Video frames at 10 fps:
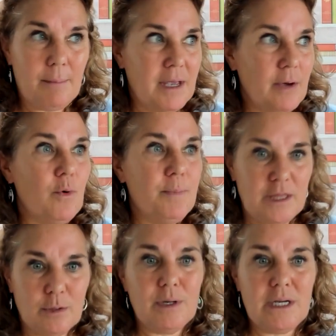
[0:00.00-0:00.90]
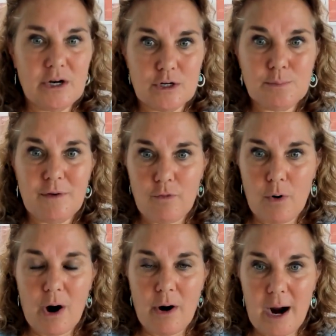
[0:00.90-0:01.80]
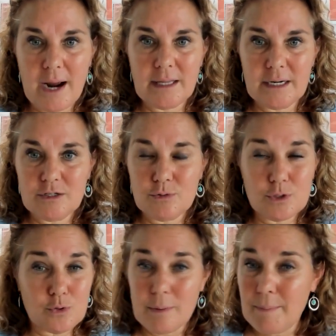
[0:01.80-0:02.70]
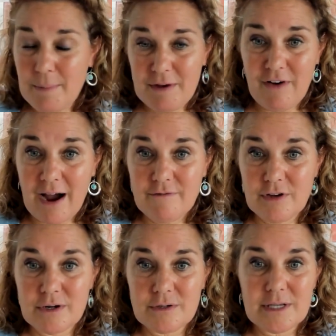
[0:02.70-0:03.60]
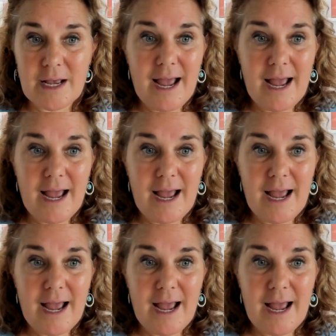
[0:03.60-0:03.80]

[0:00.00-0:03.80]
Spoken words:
It will be 3 years before our island is restored, maybe 5 years.